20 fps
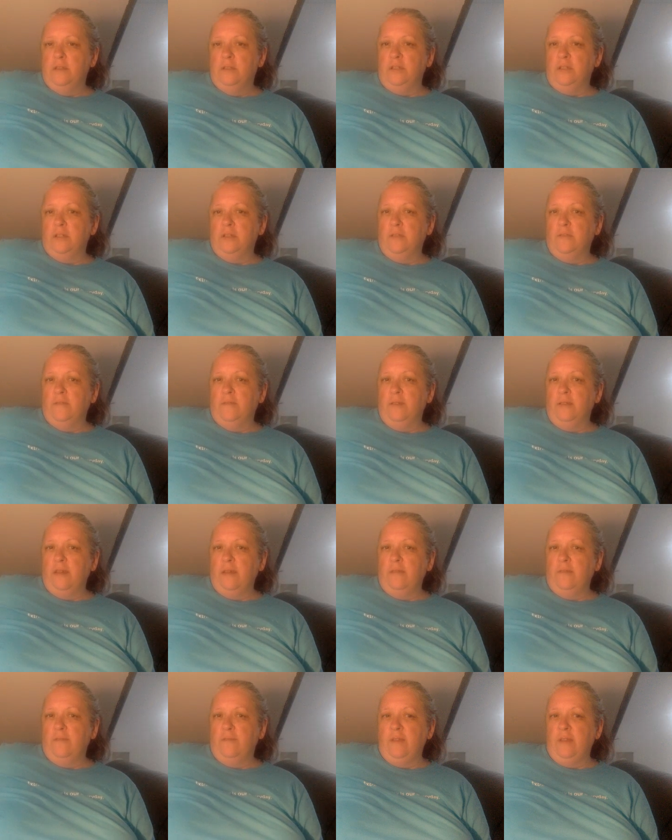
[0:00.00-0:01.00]
So just look
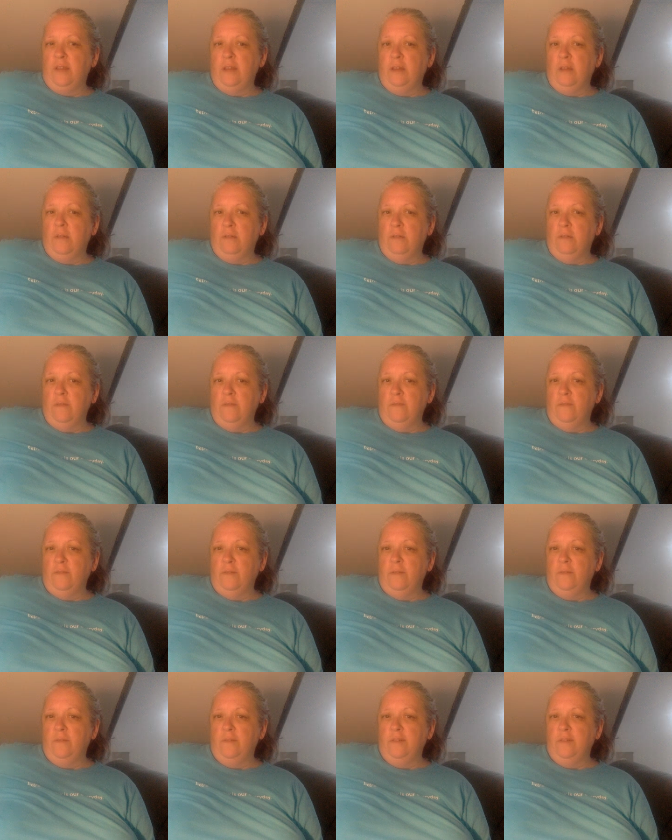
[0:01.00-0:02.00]
for that video
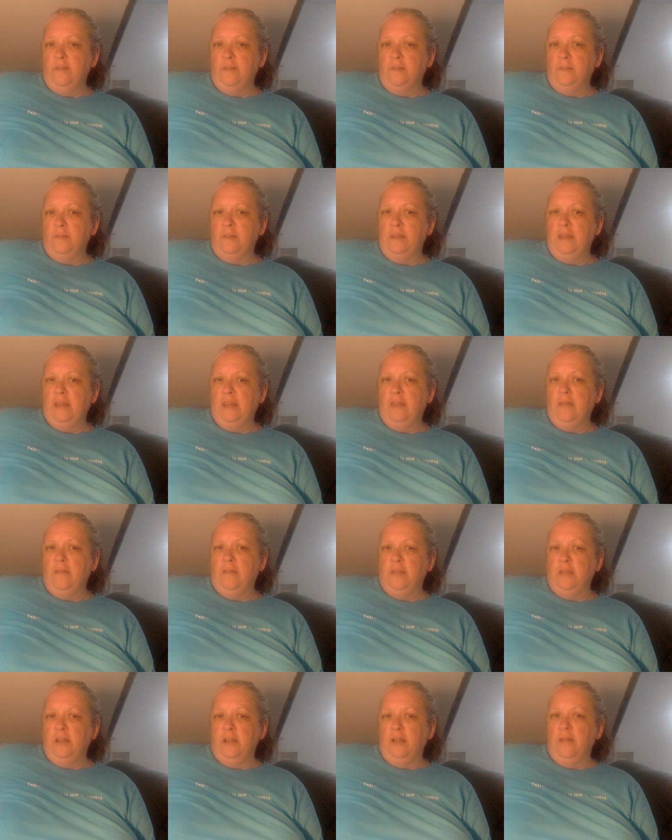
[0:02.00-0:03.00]
and food reviews. It'll be
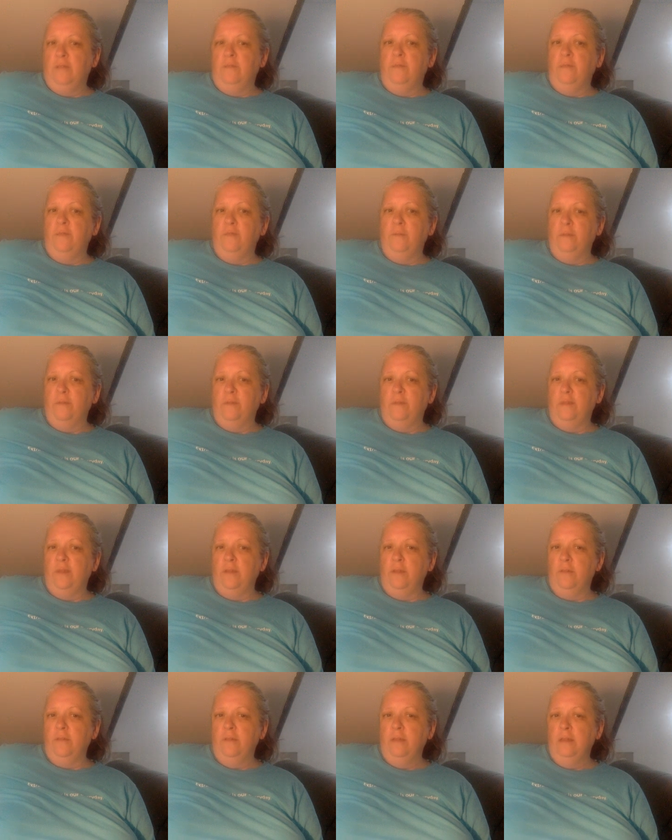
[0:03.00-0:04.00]
King of Donair food
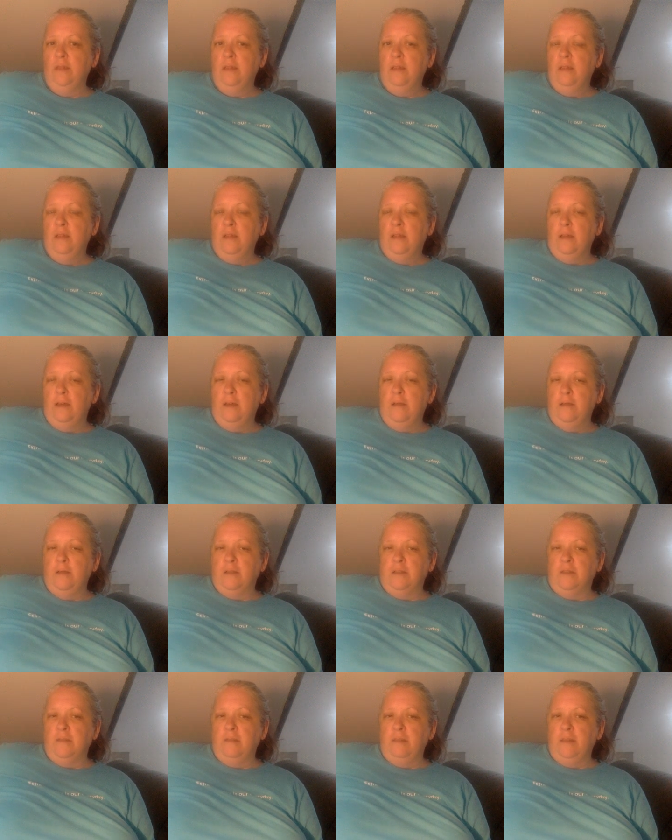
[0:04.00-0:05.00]
review.
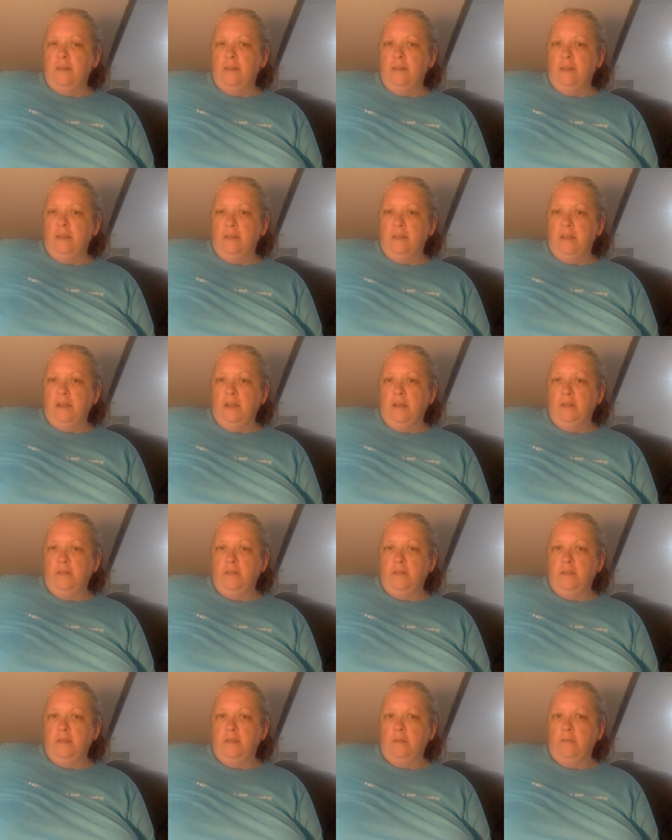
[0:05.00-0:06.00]
There's going to be a link
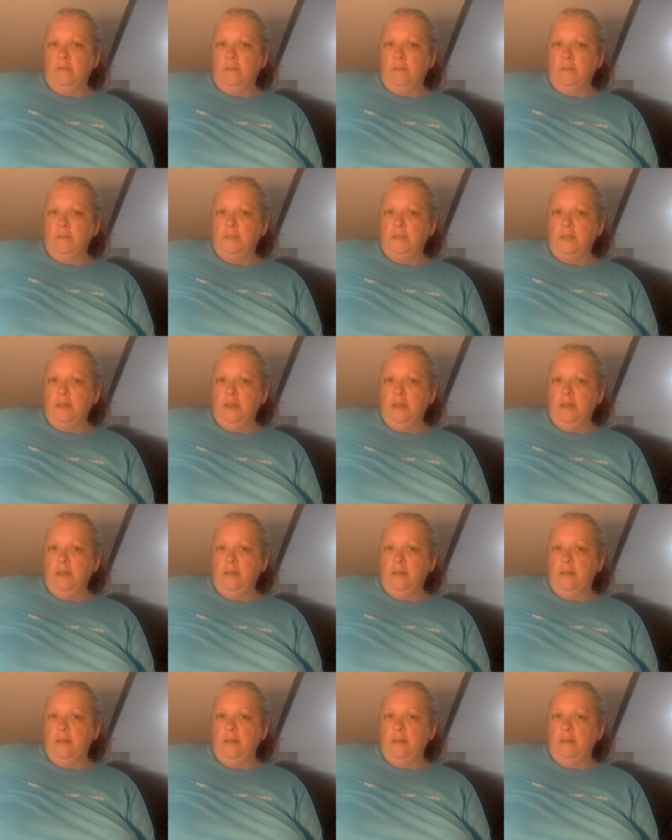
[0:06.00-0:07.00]
there to their
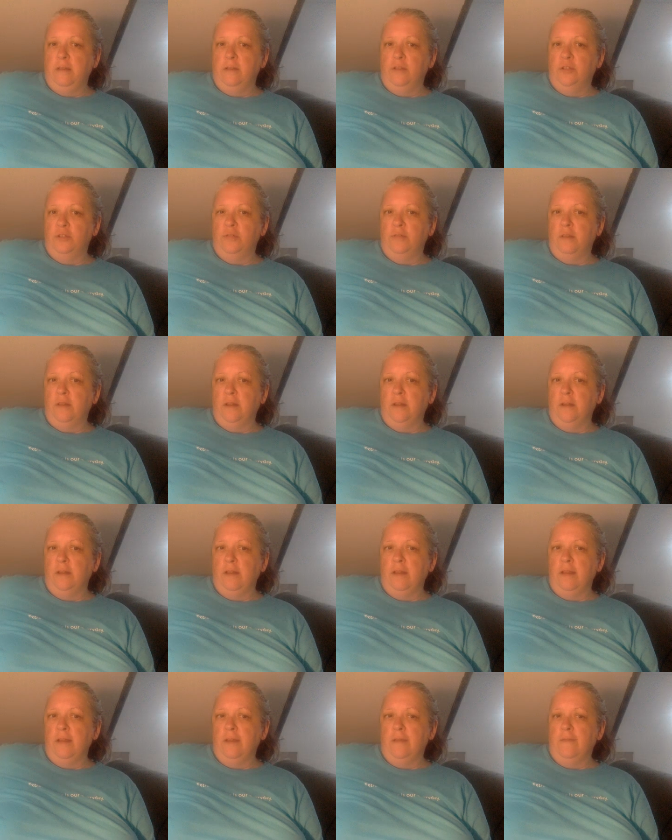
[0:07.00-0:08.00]
website, their
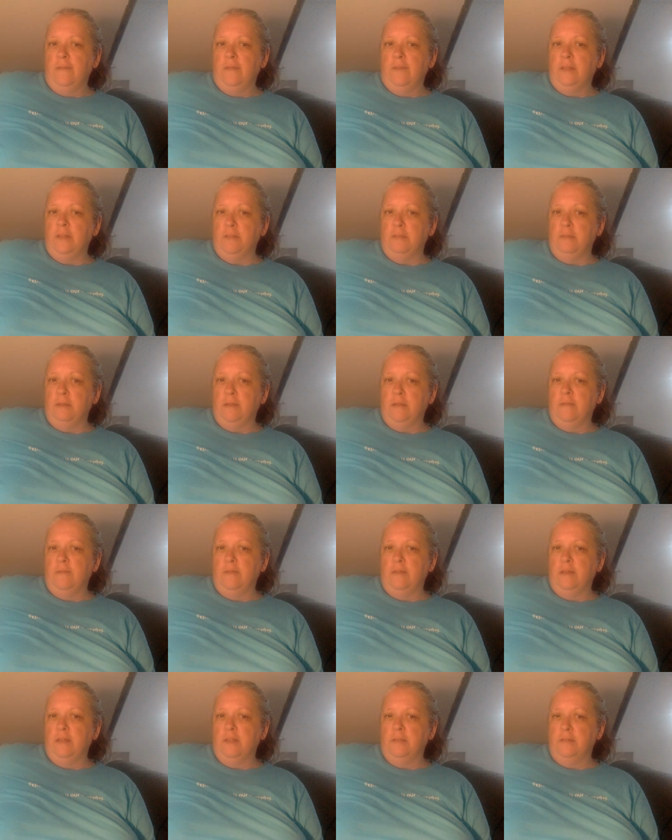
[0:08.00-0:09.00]
Twitter, and their Facebook.
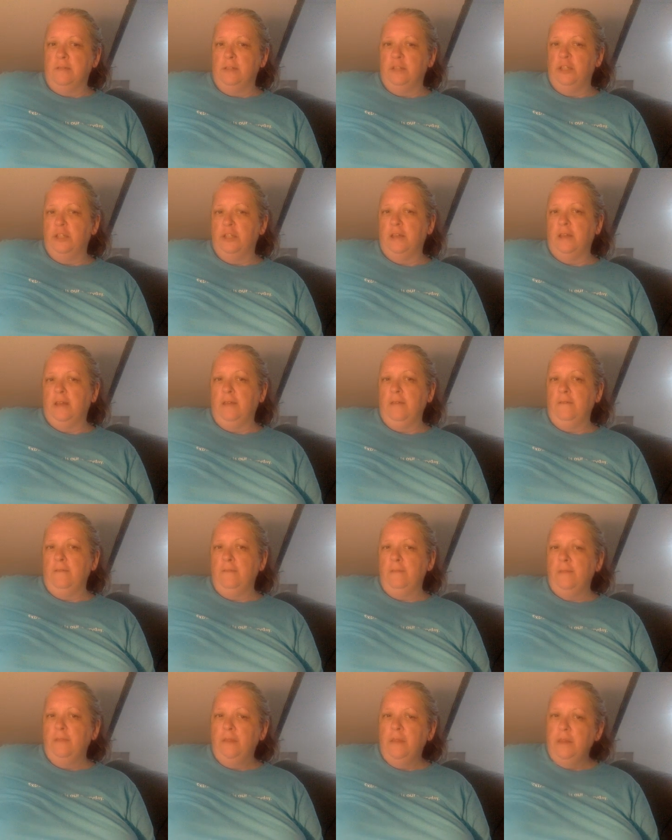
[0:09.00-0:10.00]
You guys can check
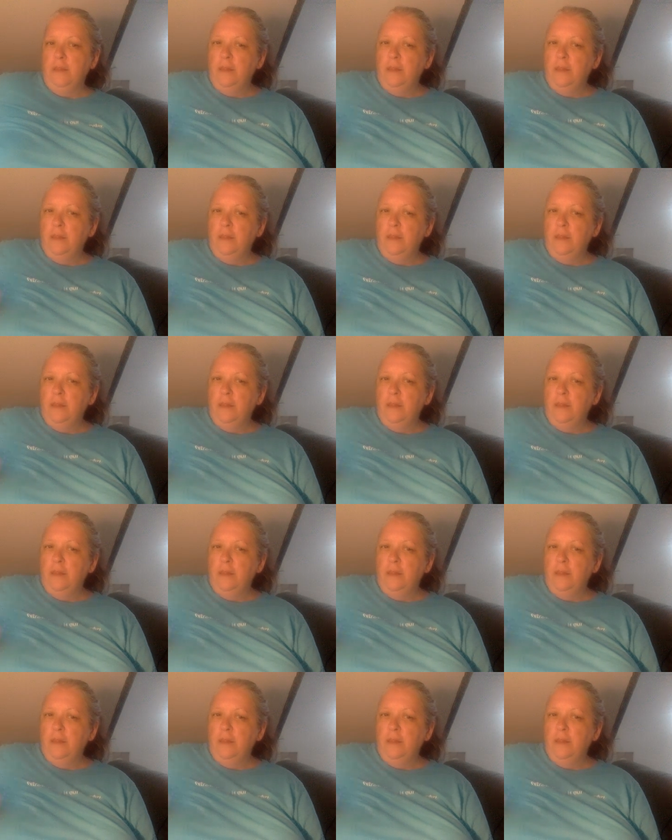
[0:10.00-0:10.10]
it out.